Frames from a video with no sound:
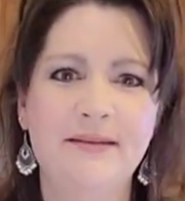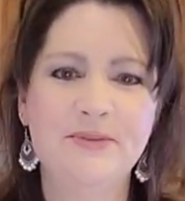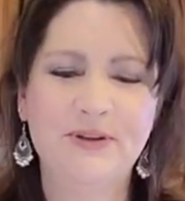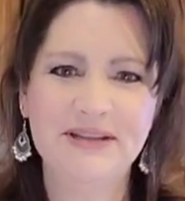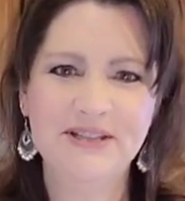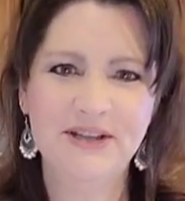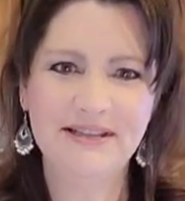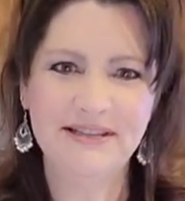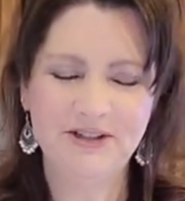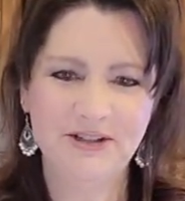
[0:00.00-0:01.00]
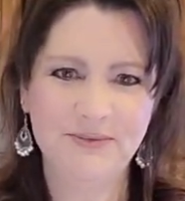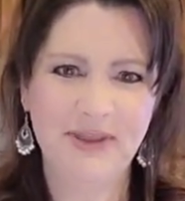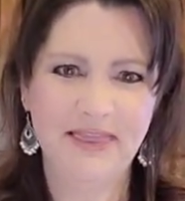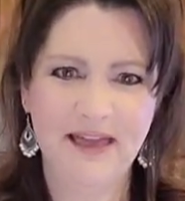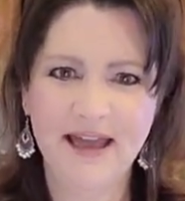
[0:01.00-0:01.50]
am going to get started
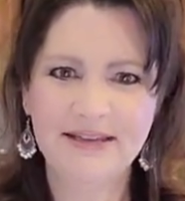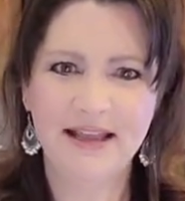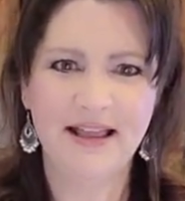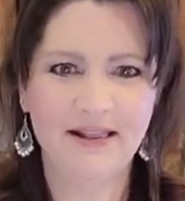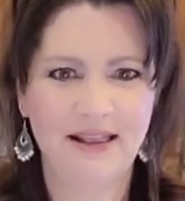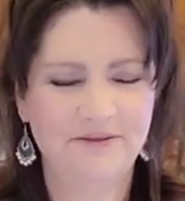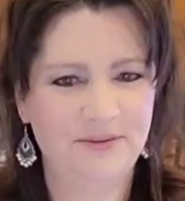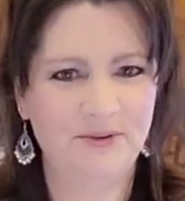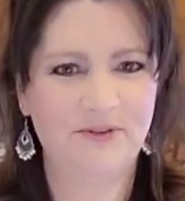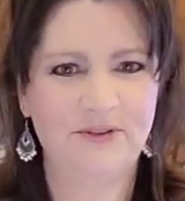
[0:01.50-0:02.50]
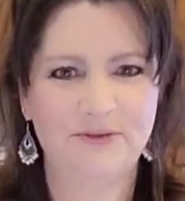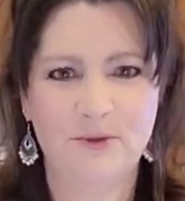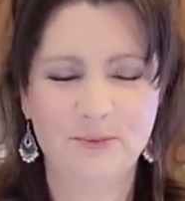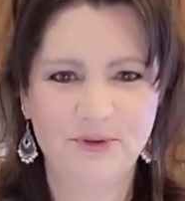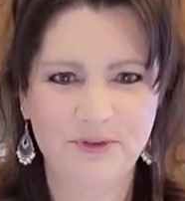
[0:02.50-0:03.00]
with that. I'll have to
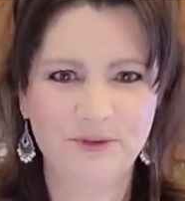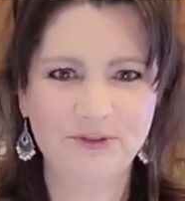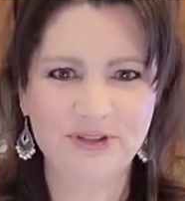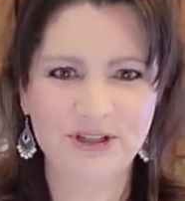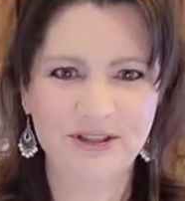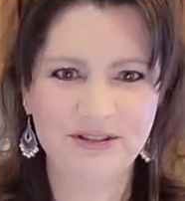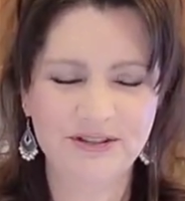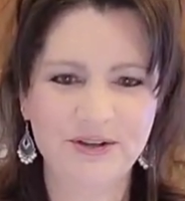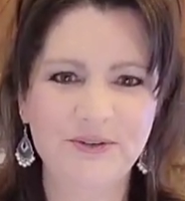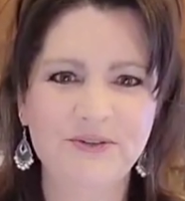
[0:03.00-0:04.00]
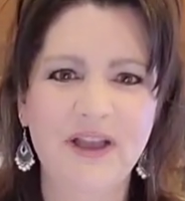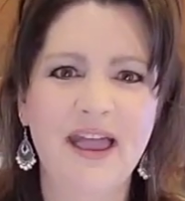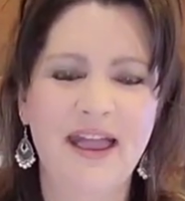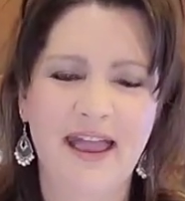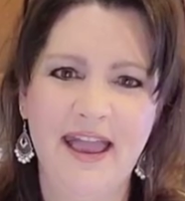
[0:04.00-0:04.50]
move over to the stove
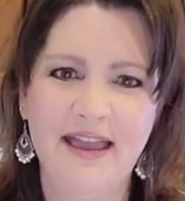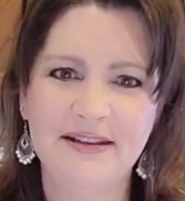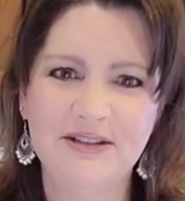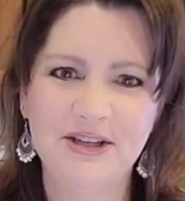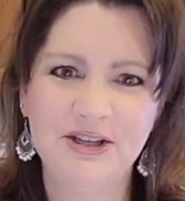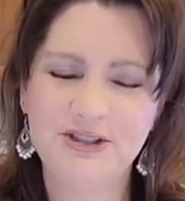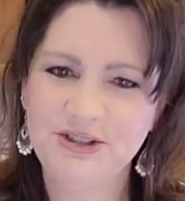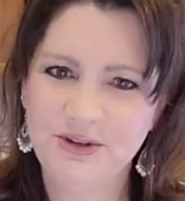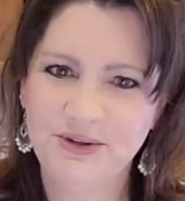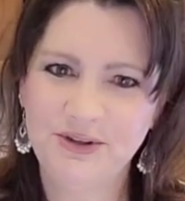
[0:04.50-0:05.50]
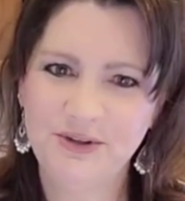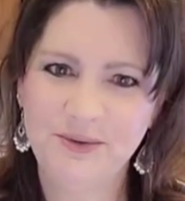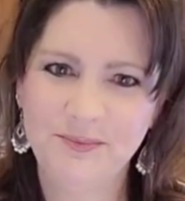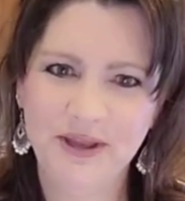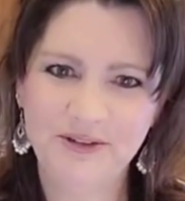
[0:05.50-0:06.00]
and show you
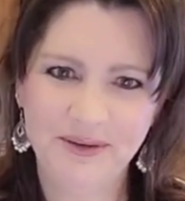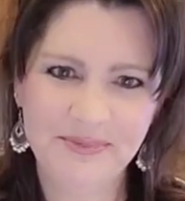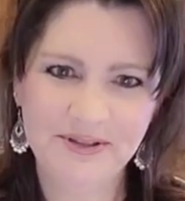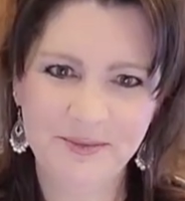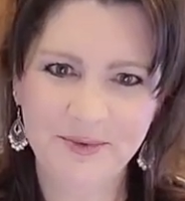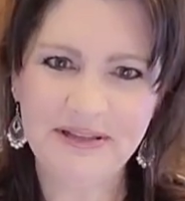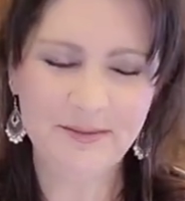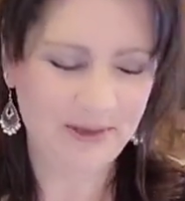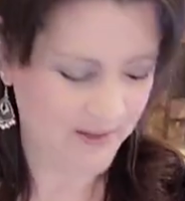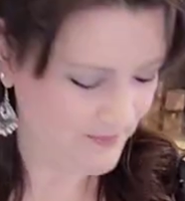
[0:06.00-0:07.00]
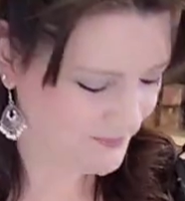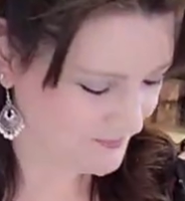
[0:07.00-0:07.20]
my cream soup recipe.